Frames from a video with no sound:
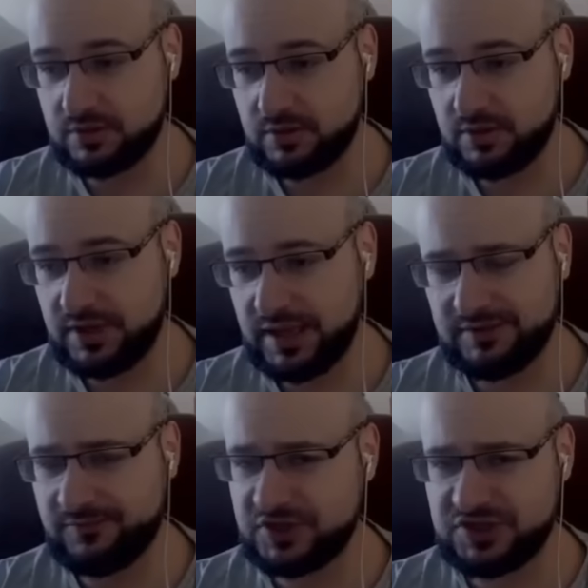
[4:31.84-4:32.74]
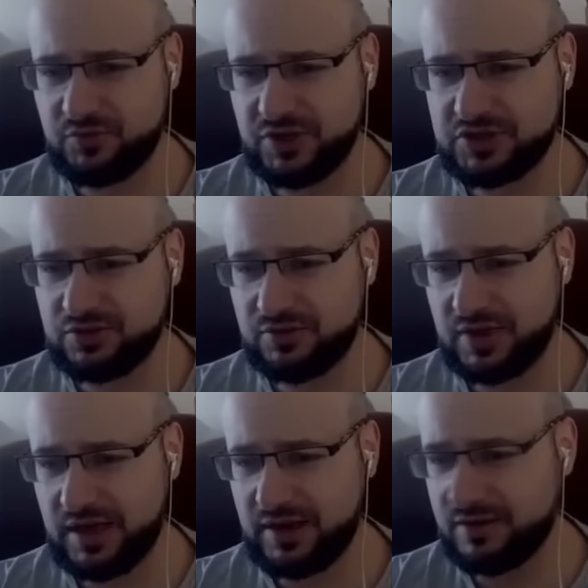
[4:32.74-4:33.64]
that for some reason
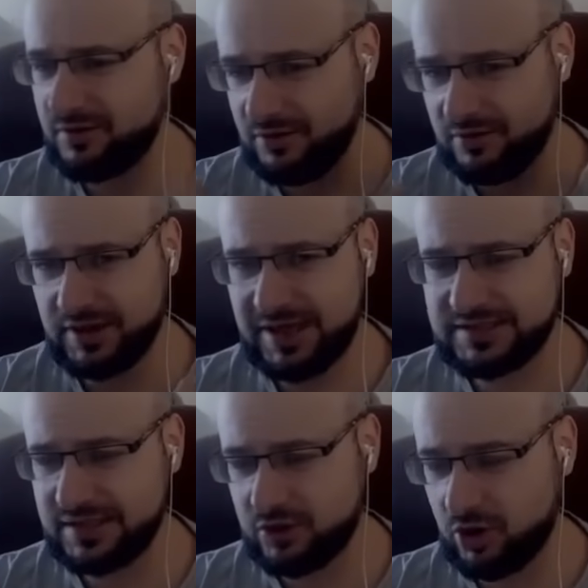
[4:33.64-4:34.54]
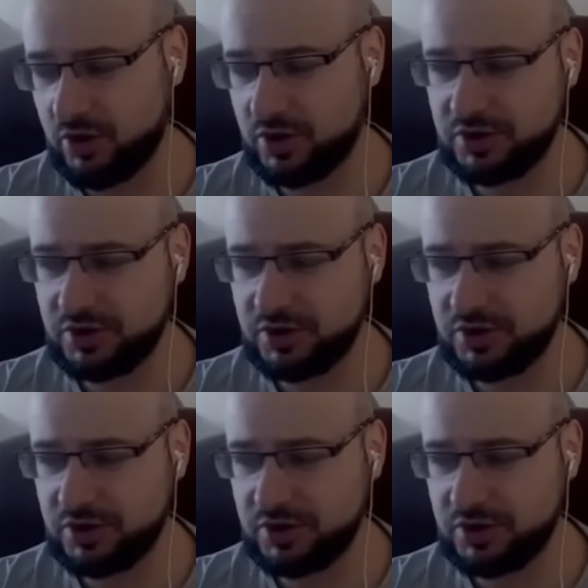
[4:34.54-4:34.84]
are lasting longer than they